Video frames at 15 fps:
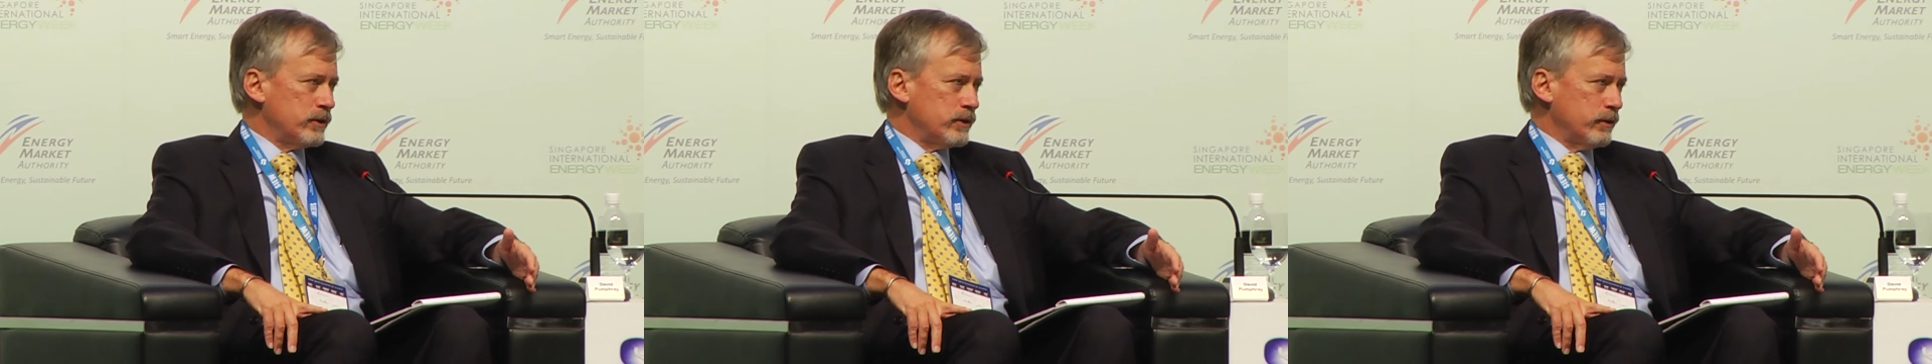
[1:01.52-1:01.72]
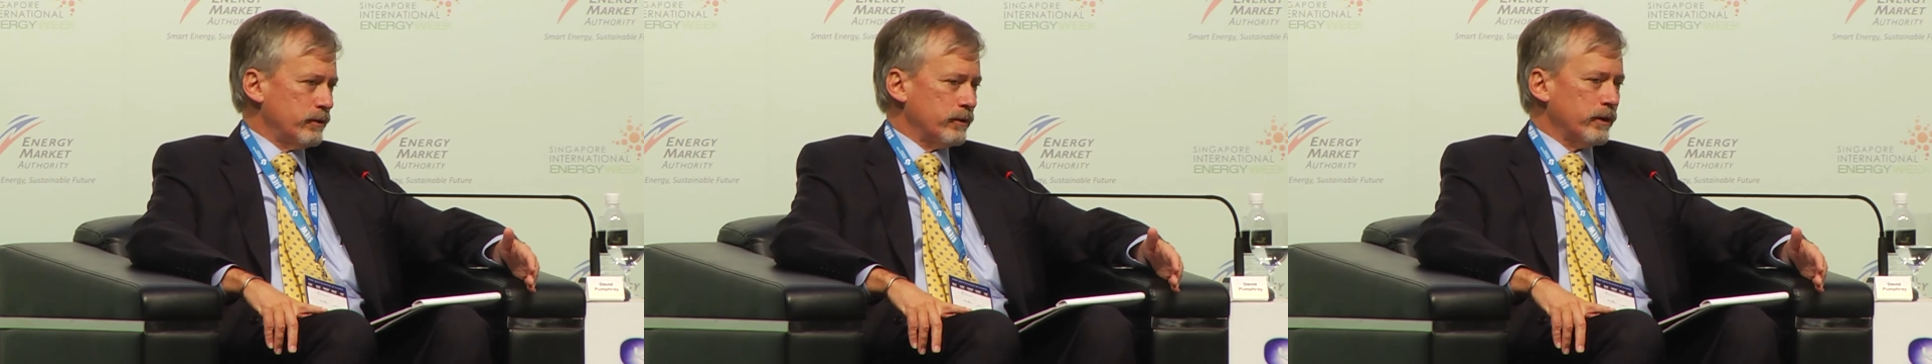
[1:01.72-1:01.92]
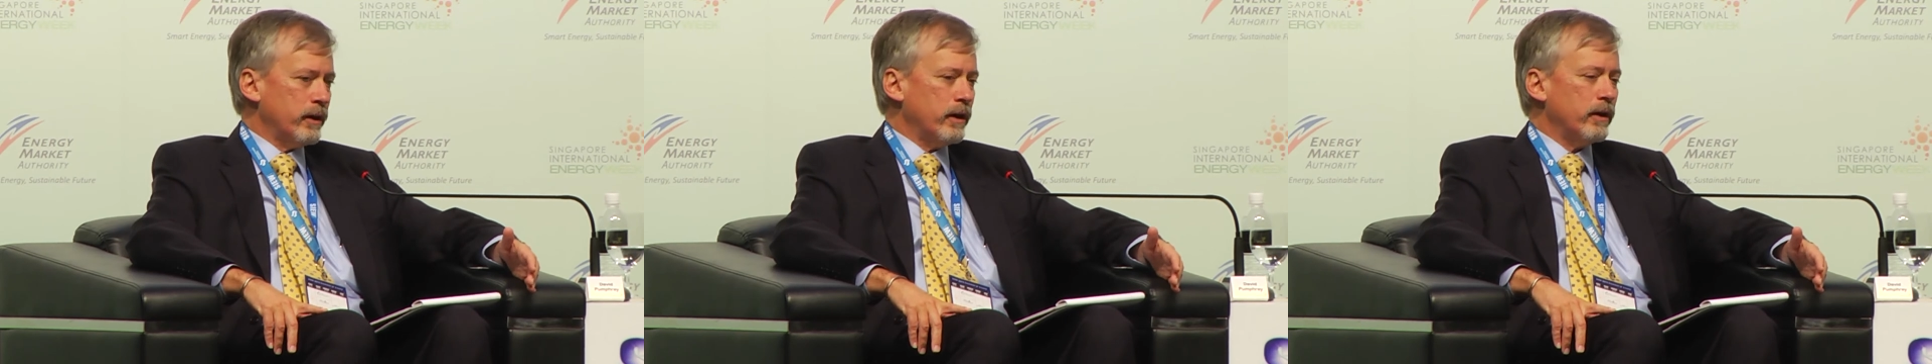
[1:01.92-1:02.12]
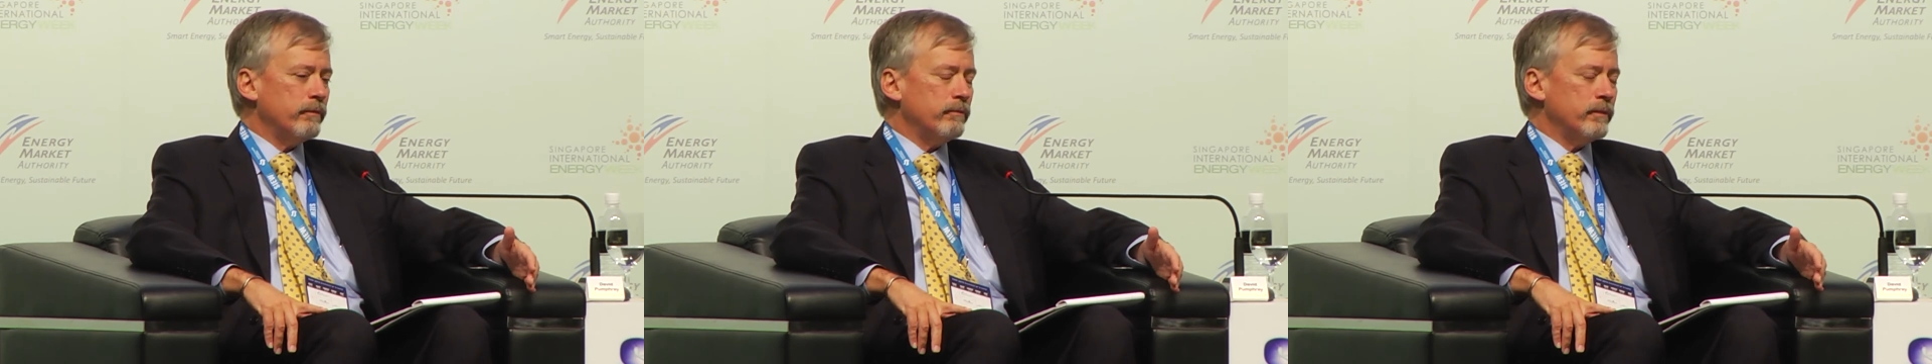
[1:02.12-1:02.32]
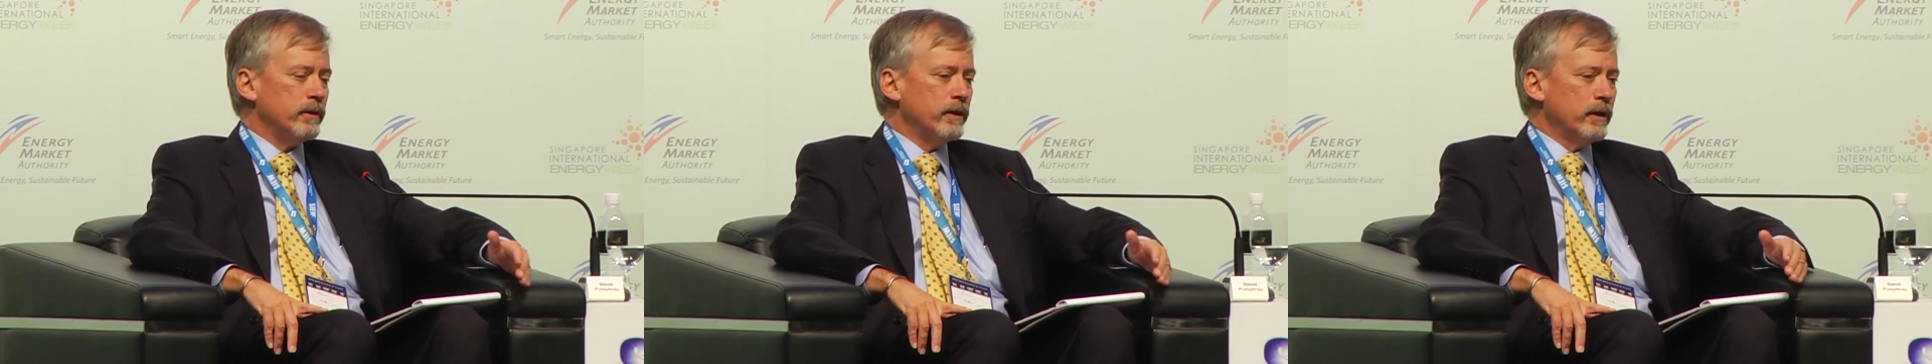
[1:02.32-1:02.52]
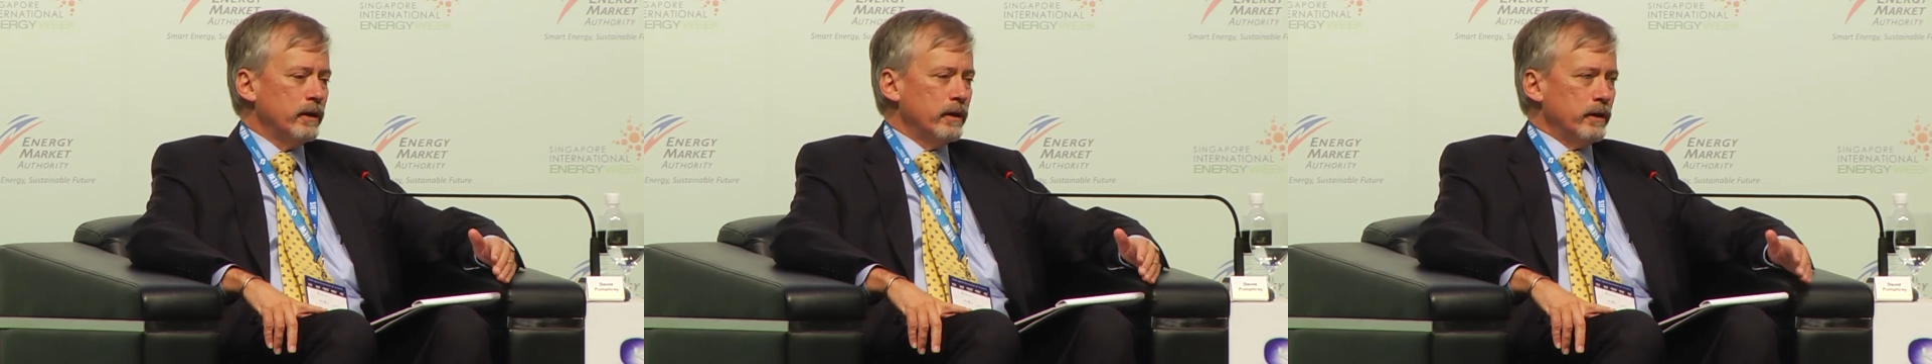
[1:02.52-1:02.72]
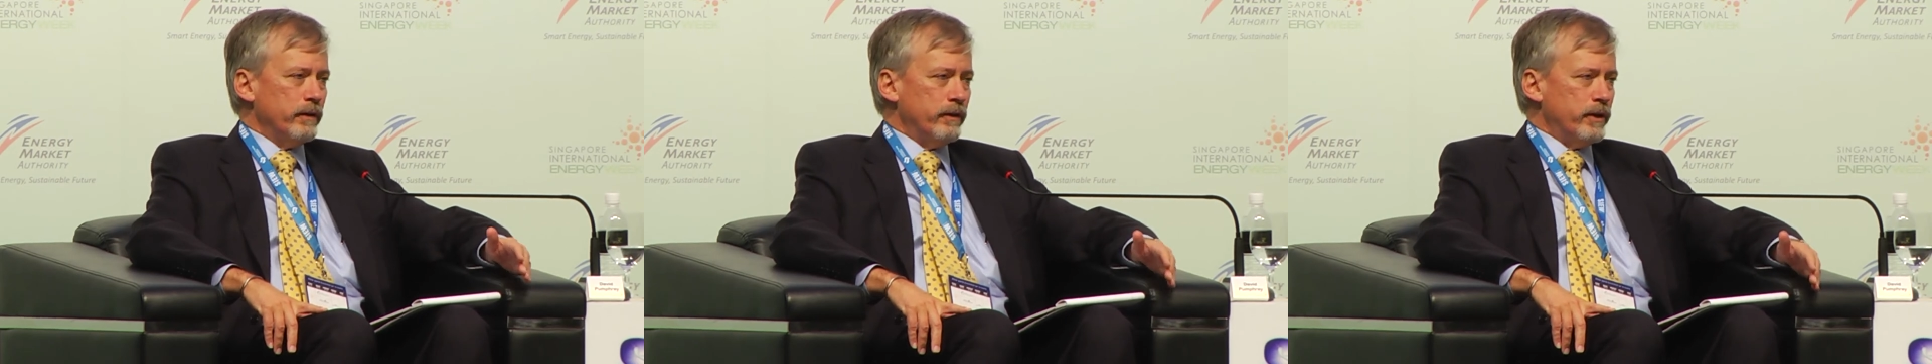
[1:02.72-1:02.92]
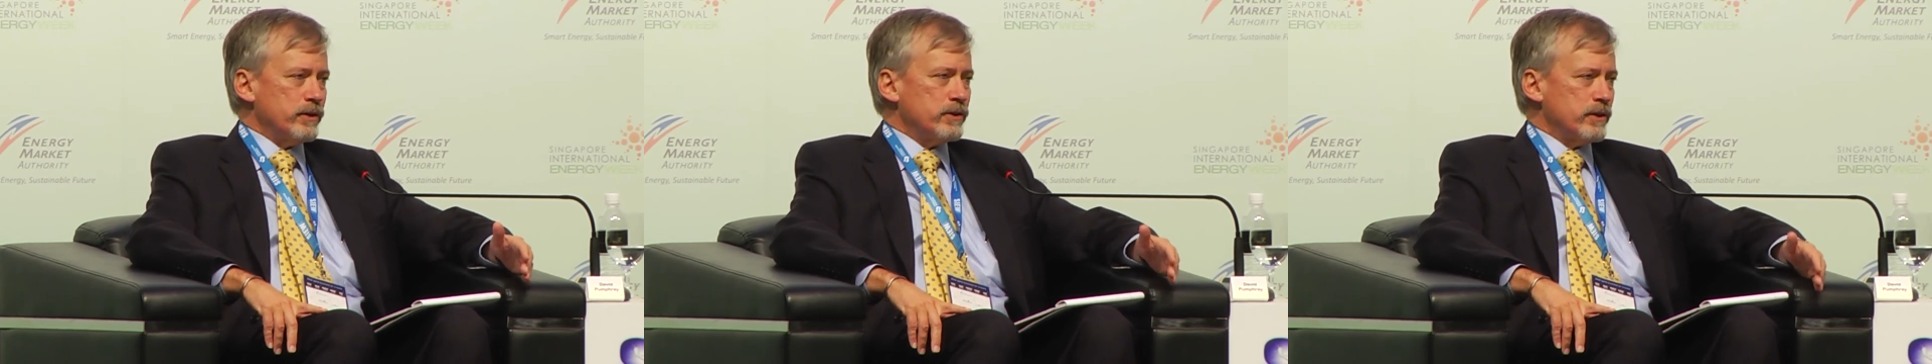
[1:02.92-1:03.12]
is still to come,
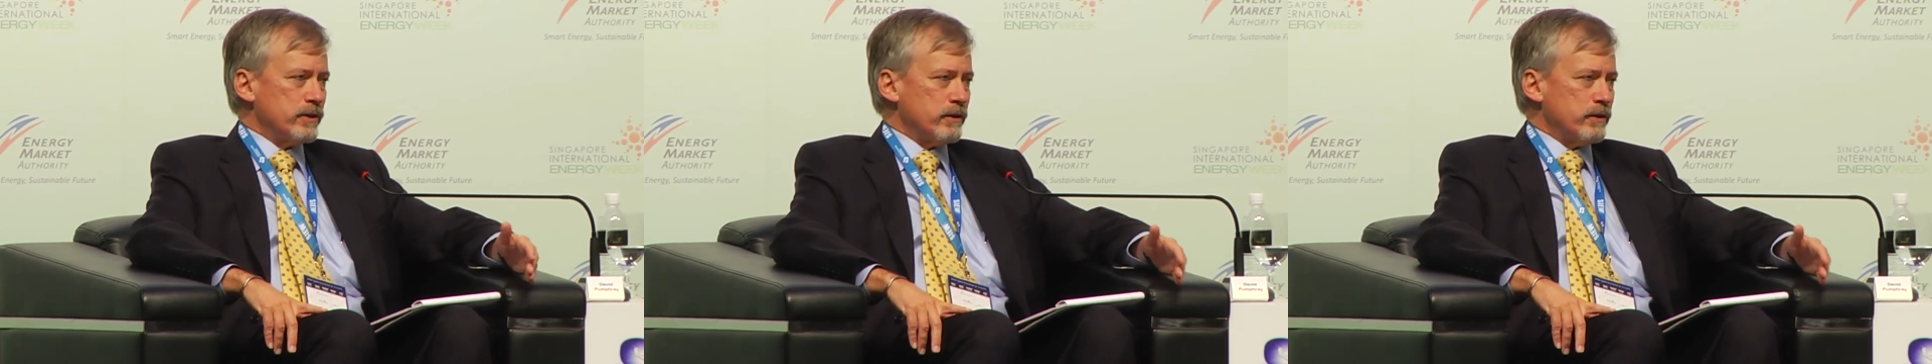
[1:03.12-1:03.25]
this